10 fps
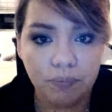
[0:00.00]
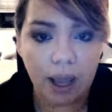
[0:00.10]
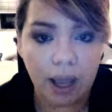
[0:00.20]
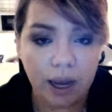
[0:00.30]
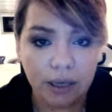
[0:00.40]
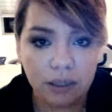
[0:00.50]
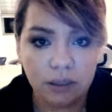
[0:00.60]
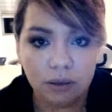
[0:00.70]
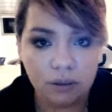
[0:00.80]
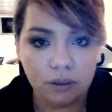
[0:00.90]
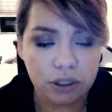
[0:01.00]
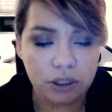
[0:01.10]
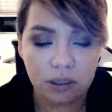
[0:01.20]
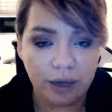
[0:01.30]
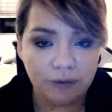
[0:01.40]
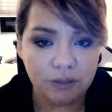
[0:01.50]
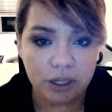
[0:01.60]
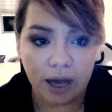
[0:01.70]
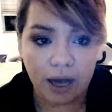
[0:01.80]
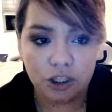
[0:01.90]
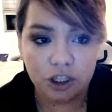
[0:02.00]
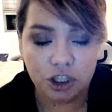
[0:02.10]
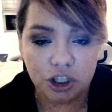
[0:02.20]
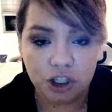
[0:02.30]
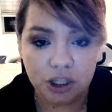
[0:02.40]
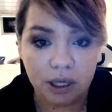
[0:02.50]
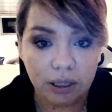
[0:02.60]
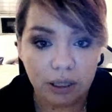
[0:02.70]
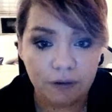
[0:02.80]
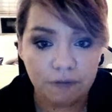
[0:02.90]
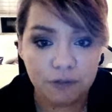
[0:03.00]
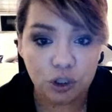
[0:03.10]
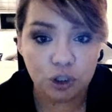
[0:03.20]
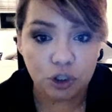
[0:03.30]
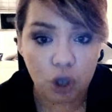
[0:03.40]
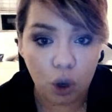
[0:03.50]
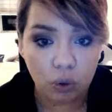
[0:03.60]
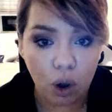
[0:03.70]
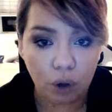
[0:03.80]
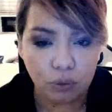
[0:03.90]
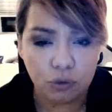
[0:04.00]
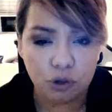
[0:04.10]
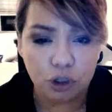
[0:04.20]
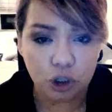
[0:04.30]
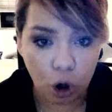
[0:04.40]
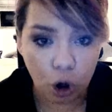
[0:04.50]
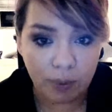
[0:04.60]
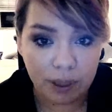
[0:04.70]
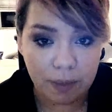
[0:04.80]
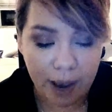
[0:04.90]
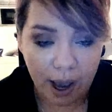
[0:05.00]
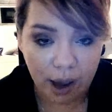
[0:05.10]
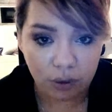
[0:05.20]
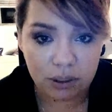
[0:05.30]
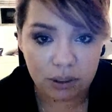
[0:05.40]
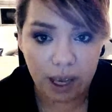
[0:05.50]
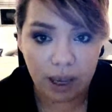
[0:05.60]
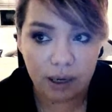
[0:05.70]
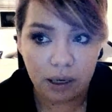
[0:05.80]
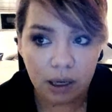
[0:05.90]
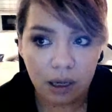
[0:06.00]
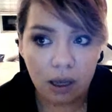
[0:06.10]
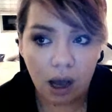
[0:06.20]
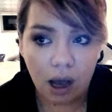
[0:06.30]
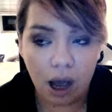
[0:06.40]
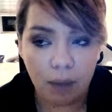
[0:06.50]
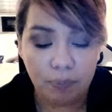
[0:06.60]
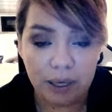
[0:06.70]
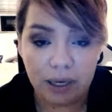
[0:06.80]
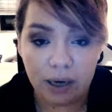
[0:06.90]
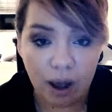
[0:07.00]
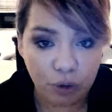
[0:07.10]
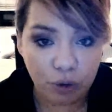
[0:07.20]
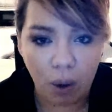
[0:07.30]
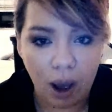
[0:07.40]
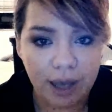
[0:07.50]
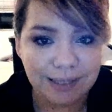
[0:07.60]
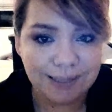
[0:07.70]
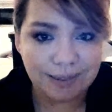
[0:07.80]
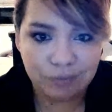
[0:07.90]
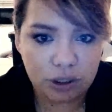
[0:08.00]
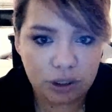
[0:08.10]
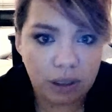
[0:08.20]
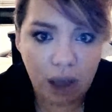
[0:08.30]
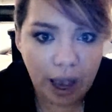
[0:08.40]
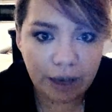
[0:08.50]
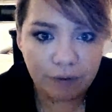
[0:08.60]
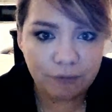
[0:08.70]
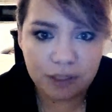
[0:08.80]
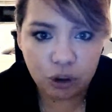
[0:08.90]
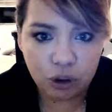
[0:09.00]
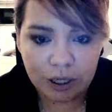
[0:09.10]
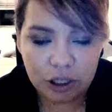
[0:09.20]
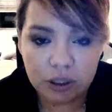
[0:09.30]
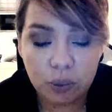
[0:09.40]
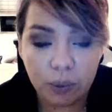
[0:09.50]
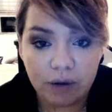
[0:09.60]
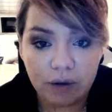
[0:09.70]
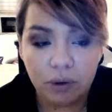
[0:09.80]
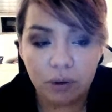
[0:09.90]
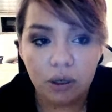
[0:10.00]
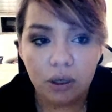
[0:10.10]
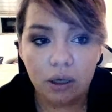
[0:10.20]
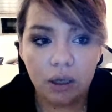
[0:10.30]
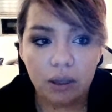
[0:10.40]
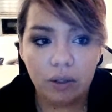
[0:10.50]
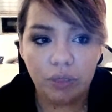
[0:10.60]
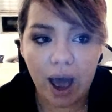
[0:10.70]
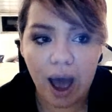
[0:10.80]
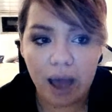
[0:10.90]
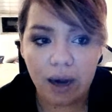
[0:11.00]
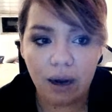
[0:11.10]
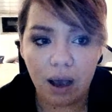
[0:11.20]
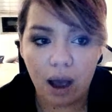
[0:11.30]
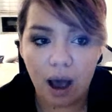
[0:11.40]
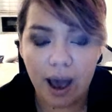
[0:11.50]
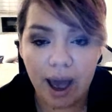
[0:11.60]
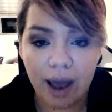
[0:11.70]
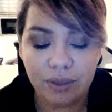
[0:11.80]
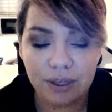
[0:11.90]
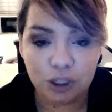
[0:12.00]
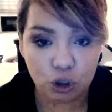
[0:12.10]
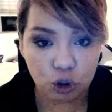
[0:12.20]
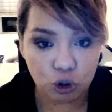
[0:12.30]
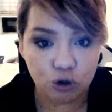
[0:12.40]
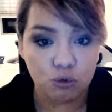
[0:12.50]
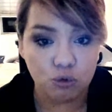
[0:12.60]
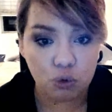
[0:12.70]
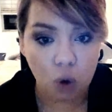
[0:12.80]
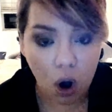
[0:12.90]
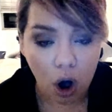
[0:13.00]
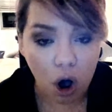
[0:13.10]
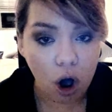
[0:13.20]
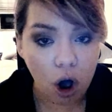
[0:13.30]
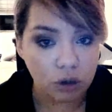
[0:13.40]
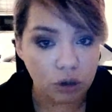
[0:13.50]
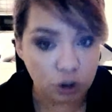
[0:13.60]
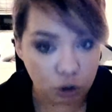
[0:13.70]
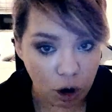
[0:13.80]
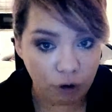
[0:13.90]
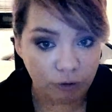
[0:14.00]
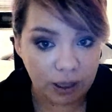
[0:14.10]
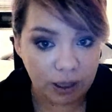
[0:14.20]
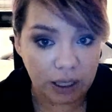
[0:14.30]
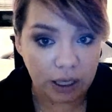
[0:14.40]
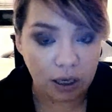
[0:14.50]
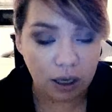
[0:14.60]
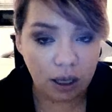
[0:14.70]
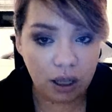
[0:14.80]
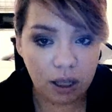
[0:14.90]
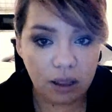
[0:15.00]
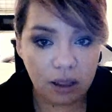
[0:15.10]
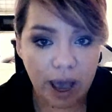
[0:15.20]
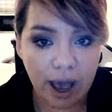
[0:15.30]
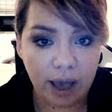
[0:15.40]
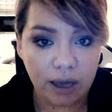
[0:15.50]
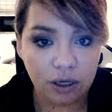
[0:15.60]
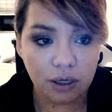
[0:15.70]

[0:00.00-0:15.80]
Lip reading: and just the life she lived so long through so many battles, and be it health-wise, just life situations, whatever, that I had this strong, strong feeling that